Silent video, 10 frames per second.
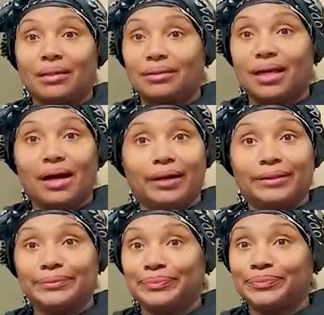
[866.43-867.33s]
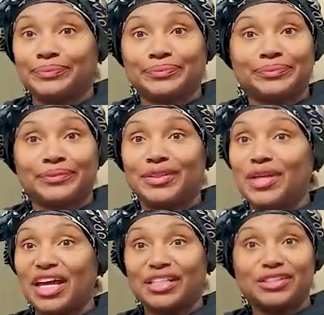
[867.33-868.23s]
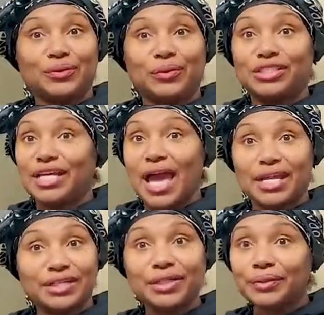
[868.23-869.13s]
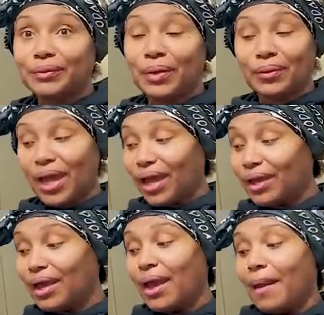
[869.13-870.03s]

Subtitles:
y'all, you gotta do what you gotta do, okay?